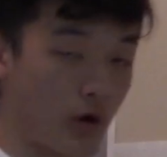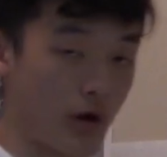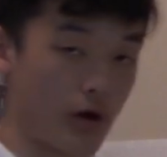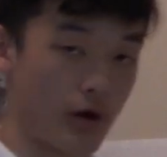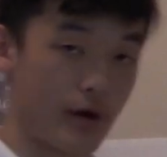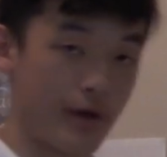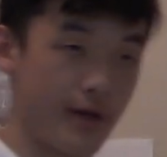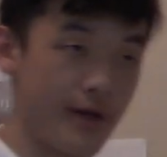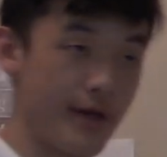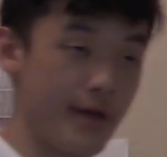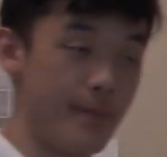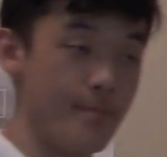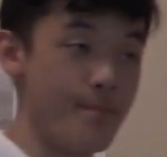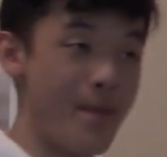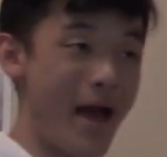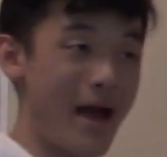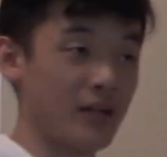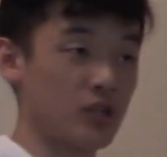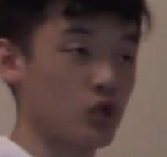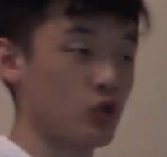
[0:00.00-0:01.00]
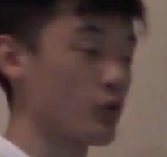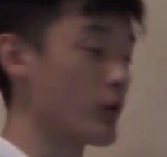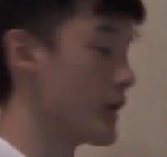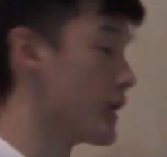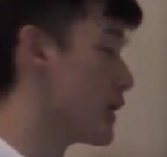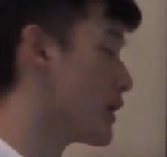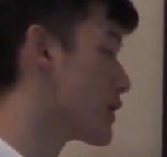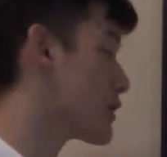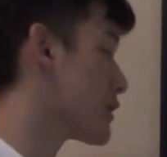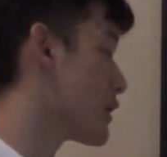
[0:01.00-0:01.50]
a batch
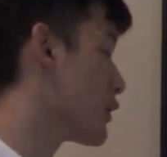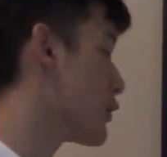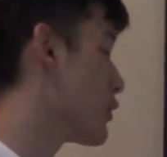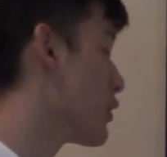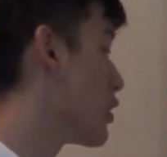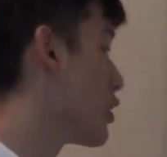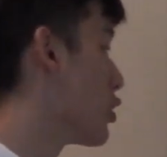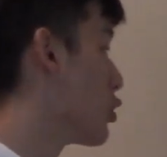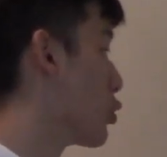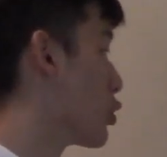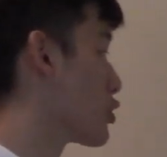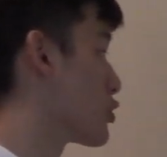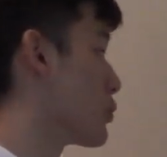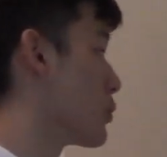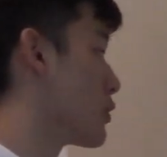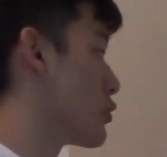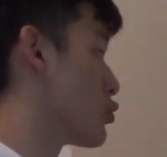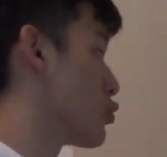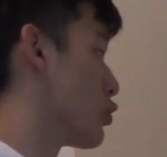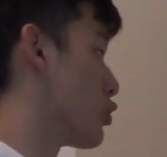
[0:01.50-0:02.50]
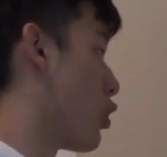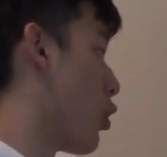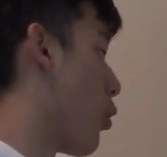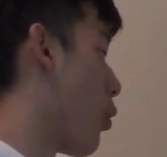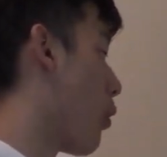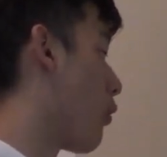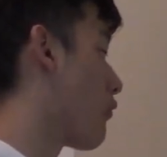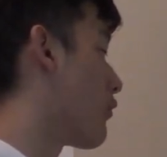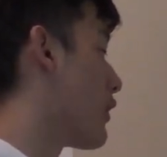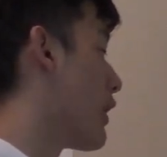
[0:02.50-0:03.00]
gradient descent, which means we go
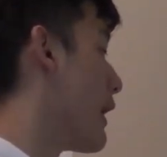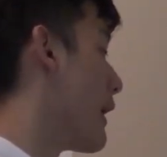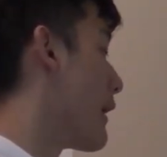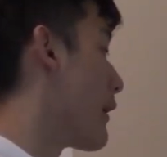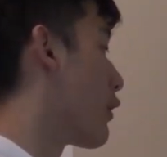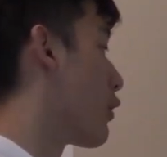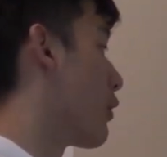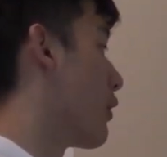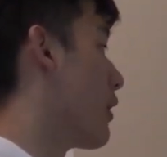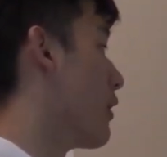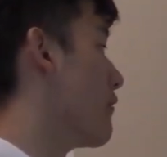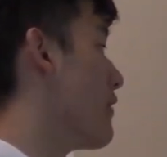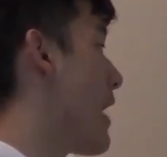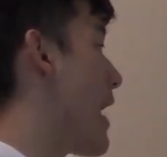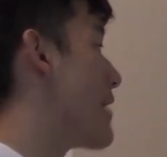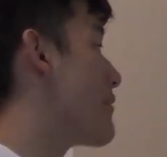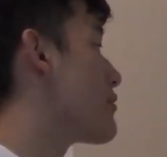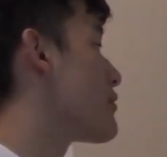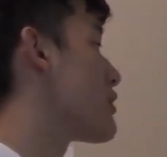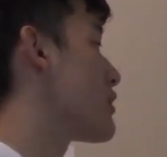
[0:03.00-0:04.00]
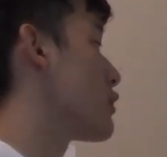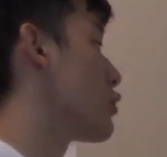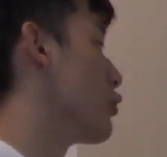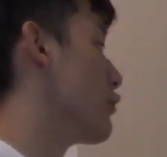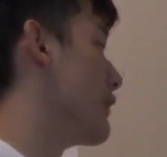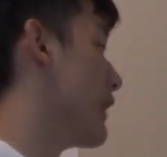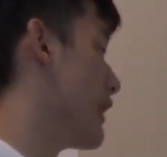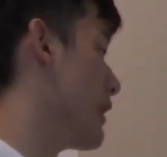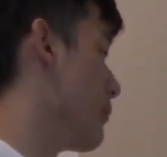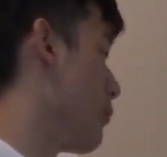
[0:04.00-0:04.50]
over the error of every single
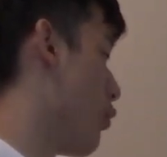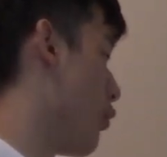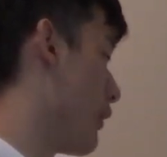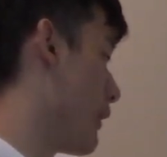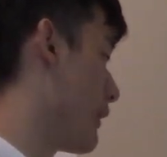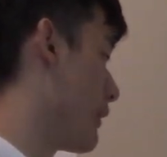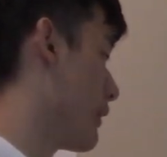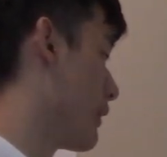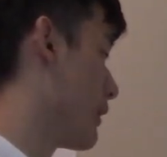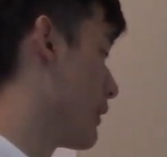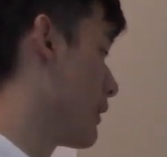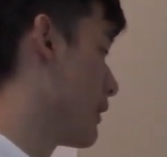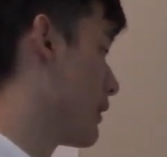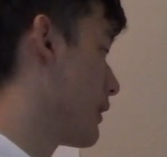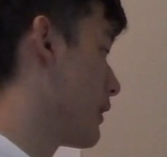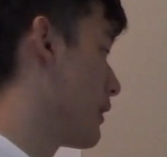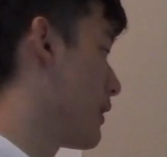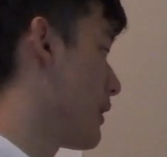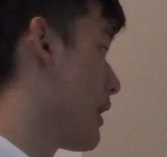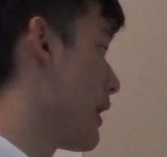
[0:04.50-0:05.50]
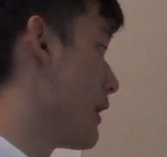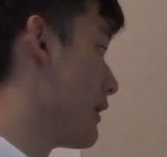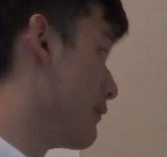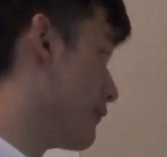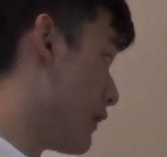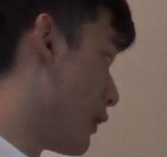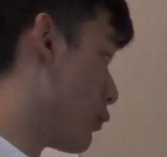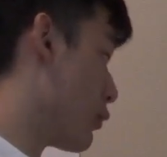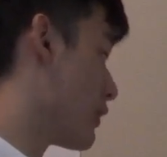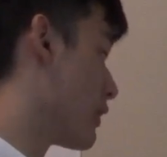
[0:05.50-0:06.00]
data point, and
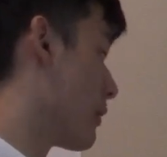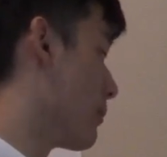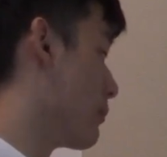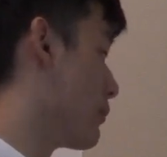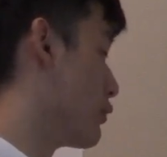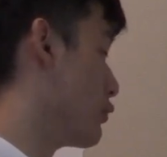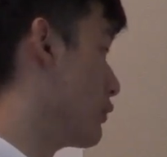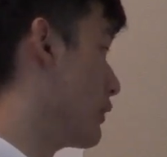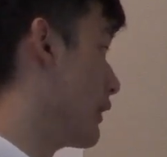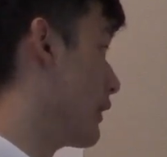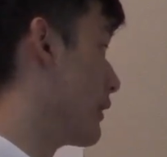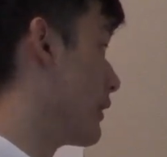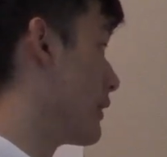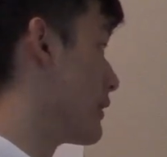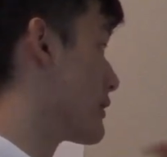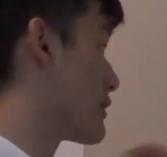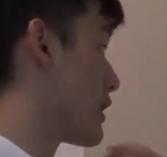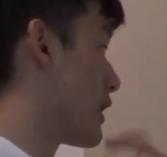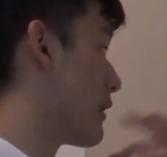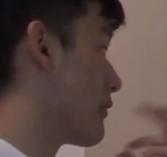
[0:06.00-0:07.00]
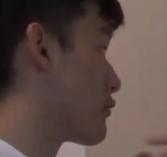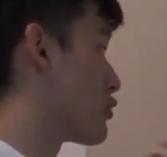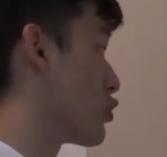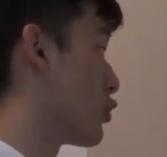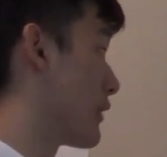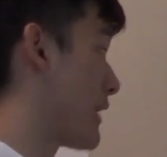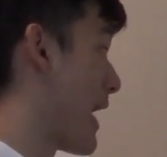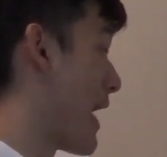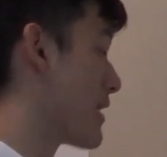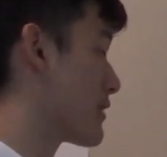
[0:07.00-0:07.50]
then we compute it, instead of
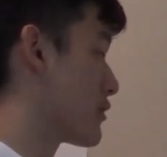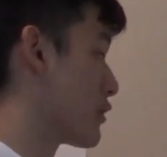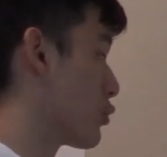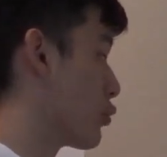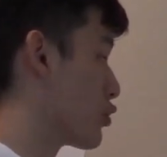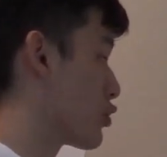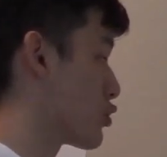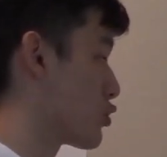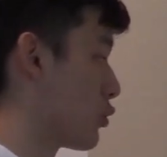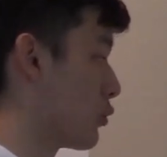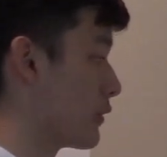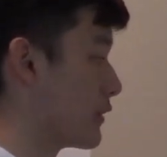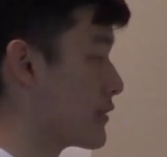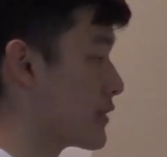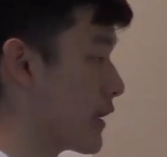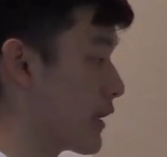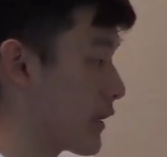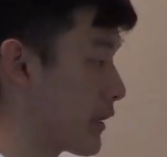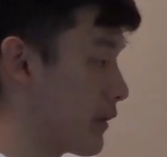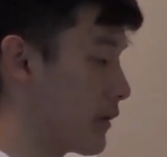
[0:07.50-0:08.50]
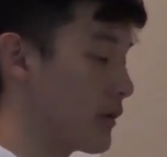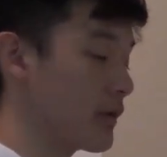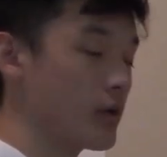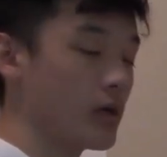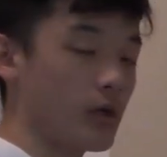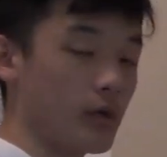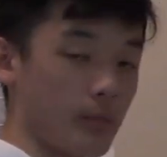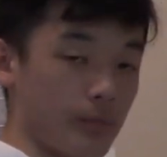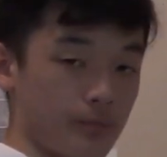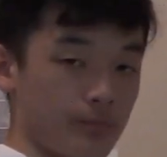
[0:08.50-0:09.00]
stochastic, which is only taking
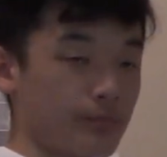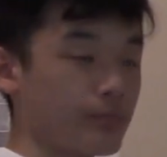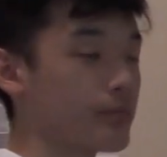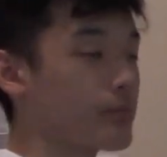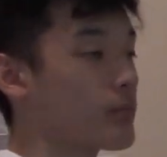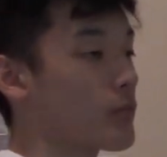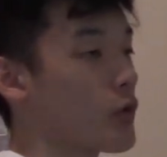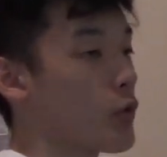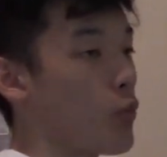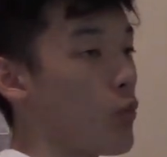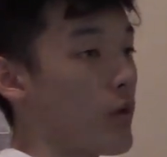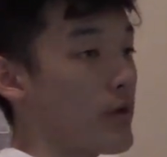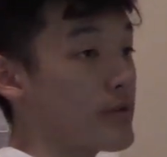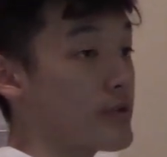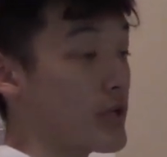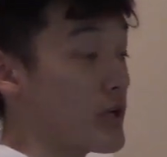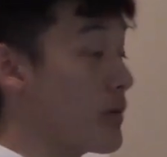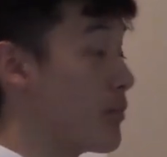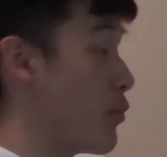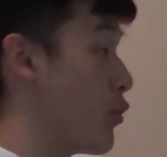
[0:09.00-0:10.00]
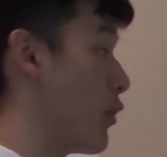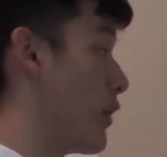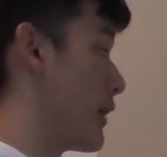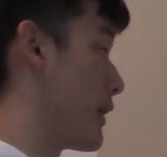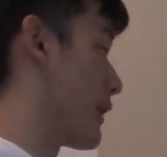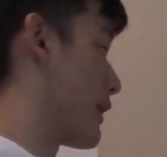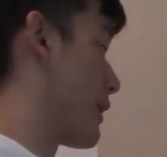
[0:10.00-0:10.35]
one data point and